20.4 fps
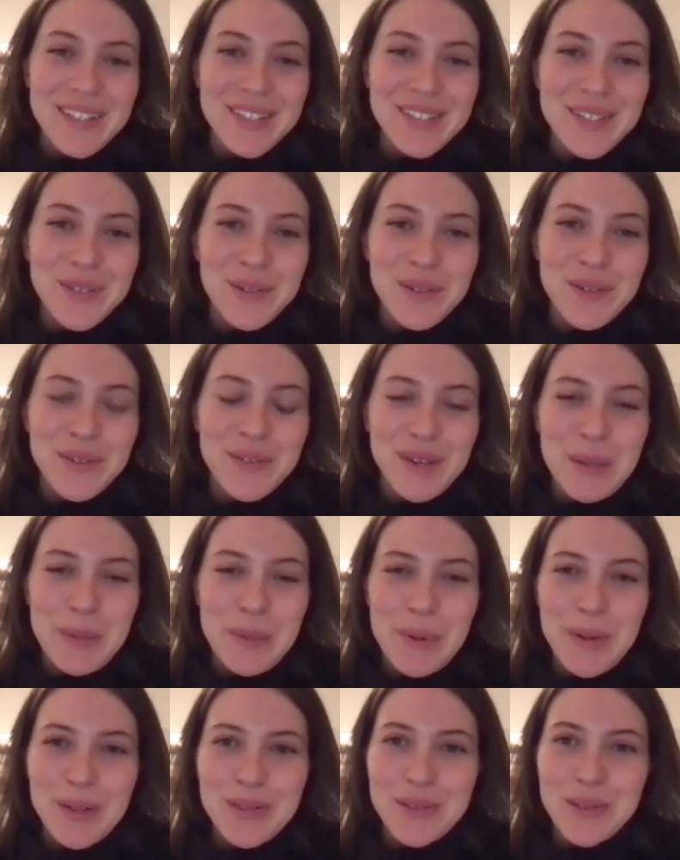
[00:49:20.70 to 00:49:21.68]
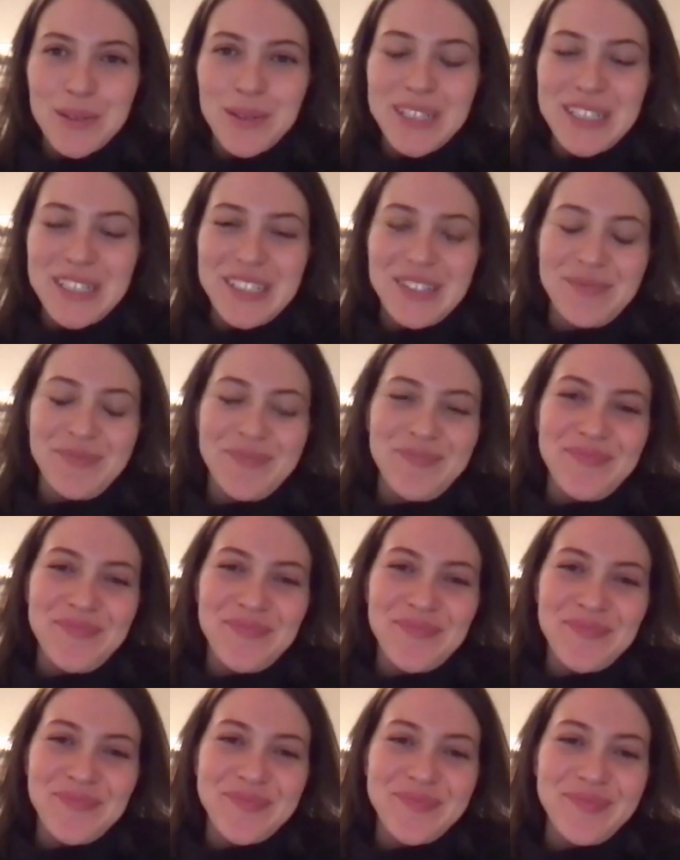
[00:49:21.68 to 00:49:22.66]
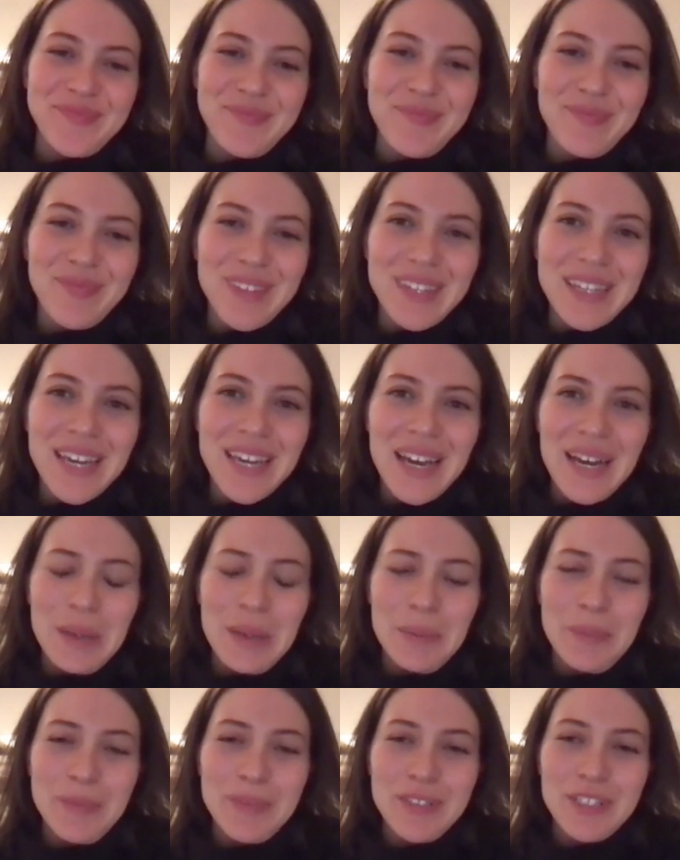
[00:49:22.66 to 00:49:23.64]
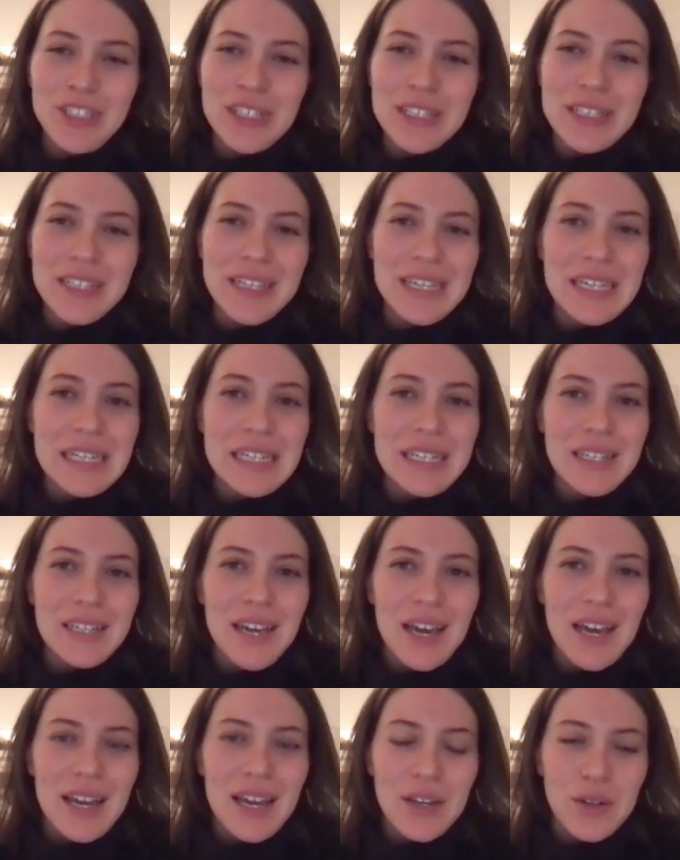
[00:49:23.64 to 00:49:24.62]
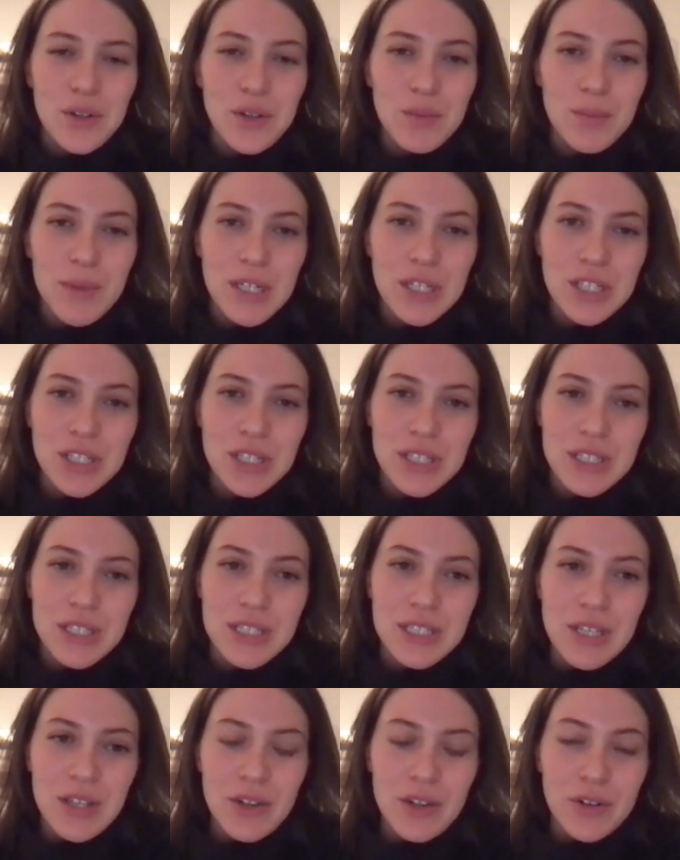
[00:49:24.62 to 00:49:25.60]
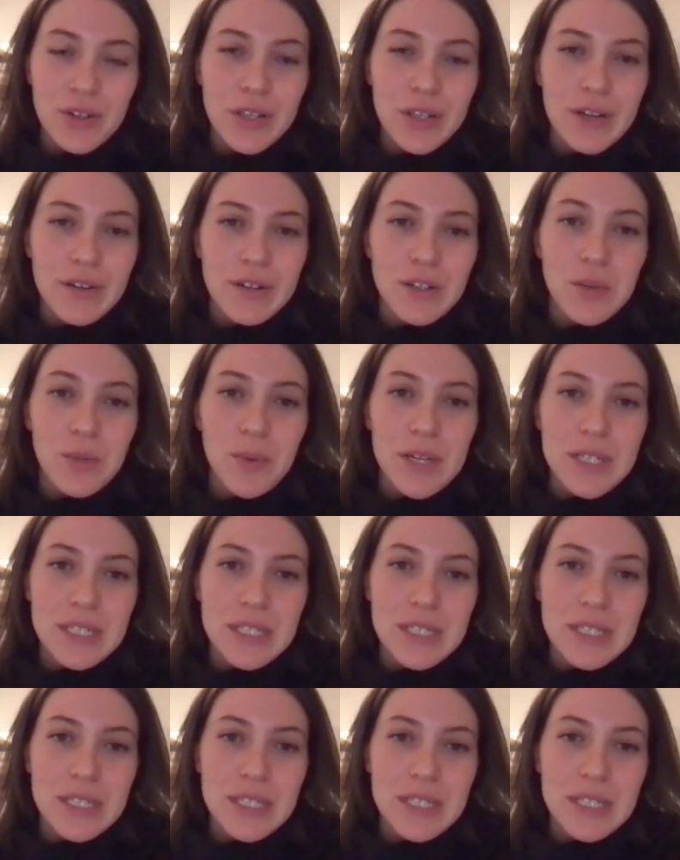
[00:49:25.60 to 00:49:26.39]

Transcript: to a very personal question. Jillian, I know you mentioned earlier in your presentation